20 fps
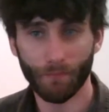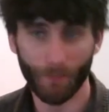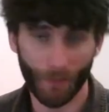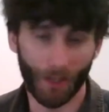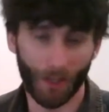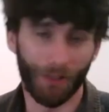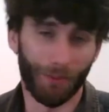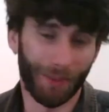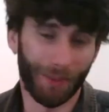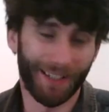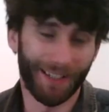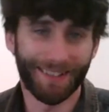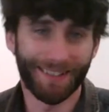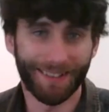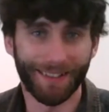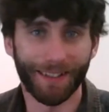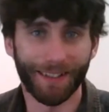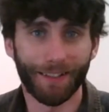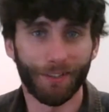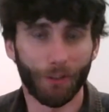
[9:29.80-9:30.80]
Well, it's
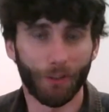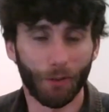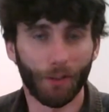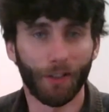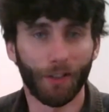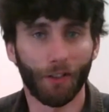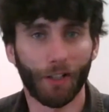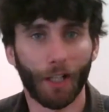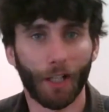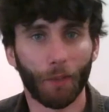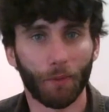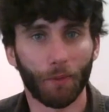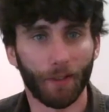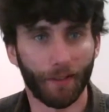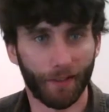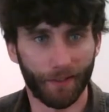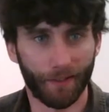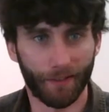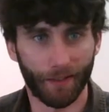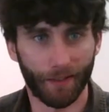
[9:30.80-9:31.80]
6. You're counting
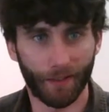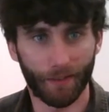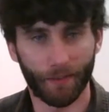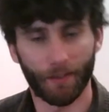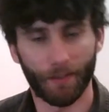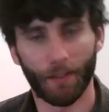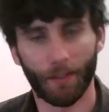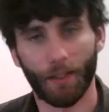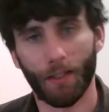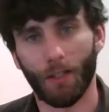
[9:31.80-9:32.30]
to 6.